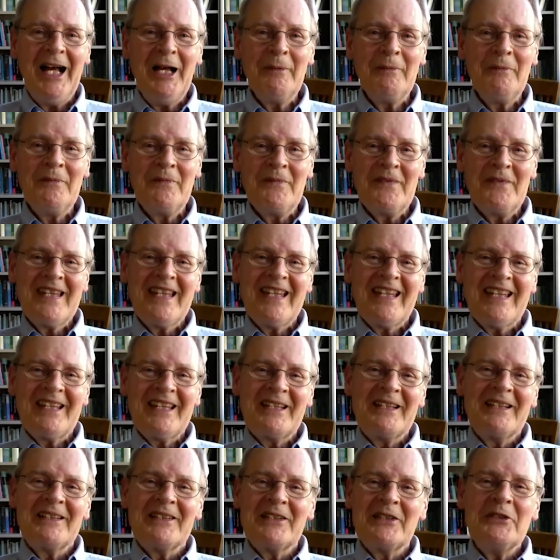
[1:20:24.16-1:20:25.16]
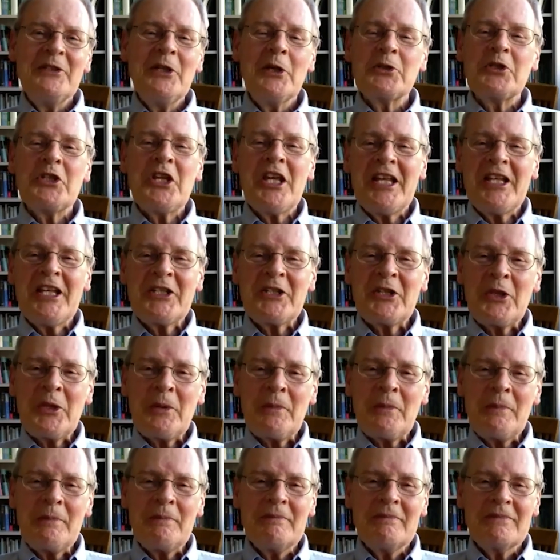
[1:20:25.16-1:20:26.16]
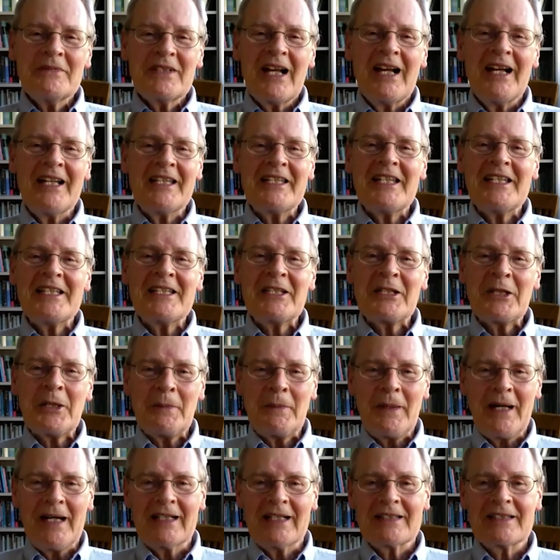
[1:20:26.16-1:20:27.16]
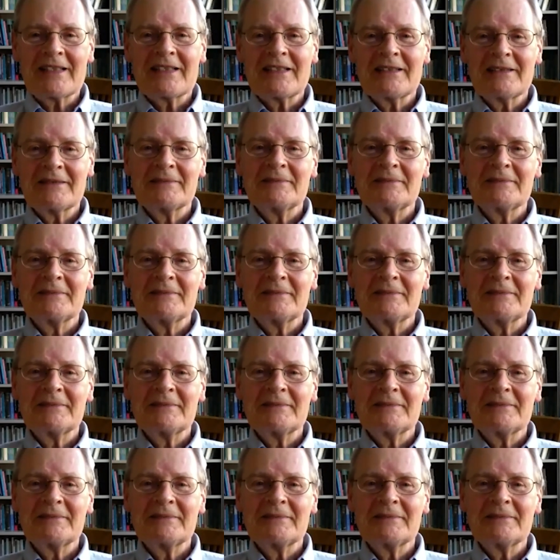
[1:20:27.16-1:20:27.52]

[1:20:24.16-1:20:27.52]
um, right? No change in the contents of the box.